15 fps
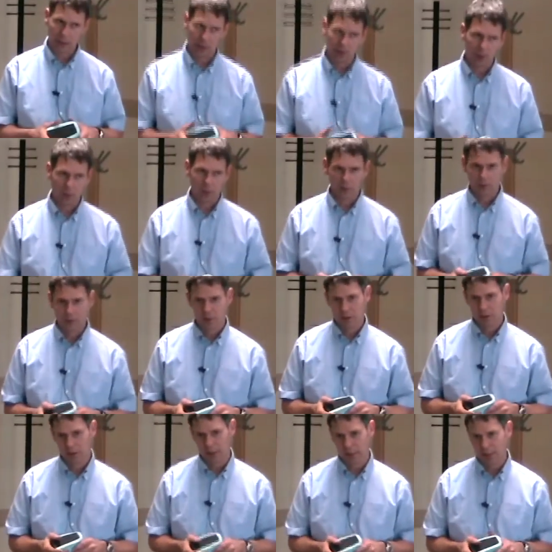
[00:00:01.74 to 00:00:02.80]
a lot with
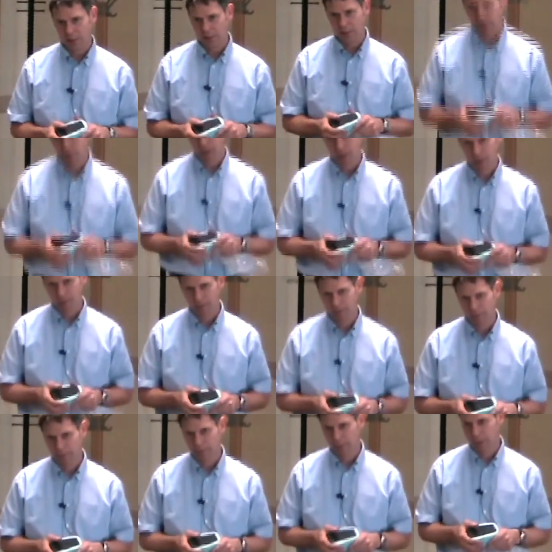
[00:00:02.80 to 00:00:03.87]
Active Design,
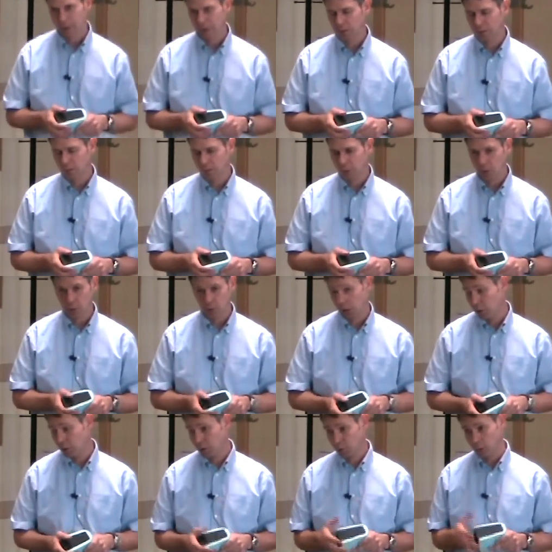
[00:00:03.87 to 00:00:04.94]
but we also
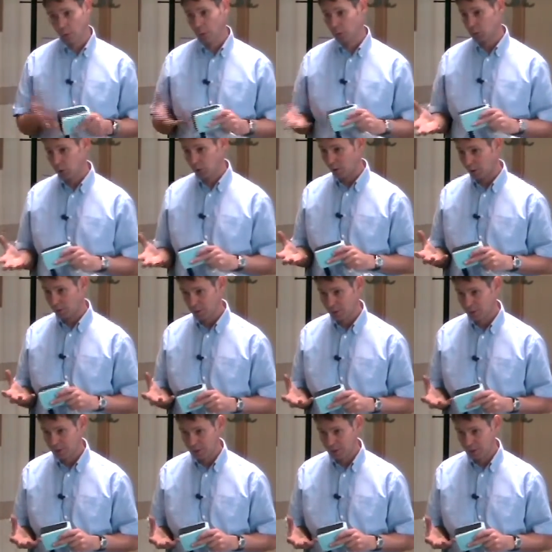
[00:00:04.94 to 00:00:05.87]
use pommels a lot.